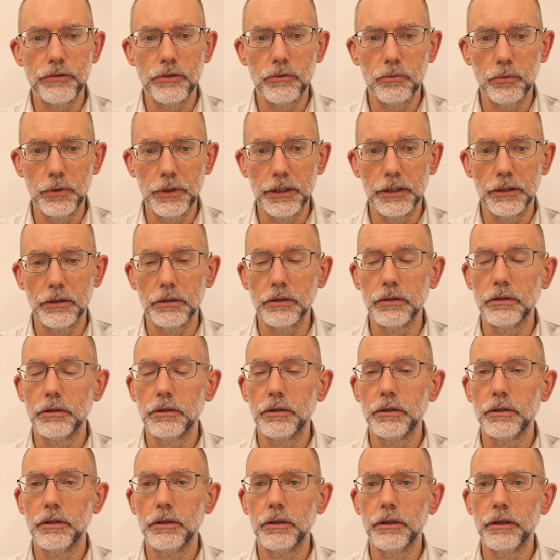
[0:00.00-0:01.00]
will
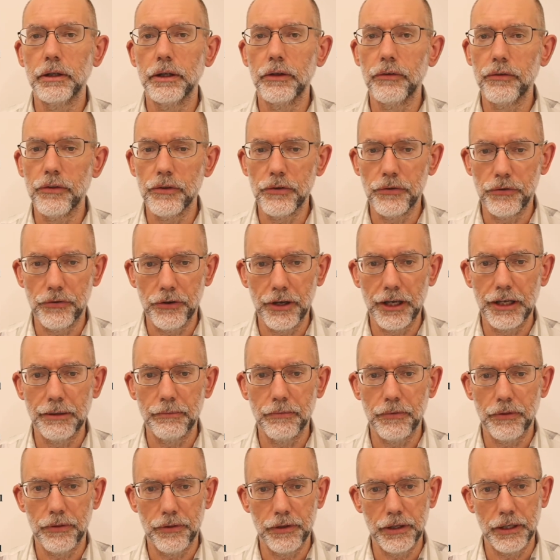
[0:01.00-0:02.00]
is the same
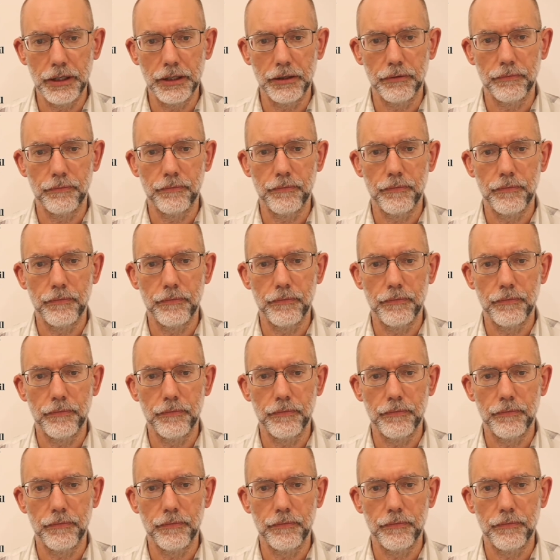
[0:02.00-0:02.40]
thing.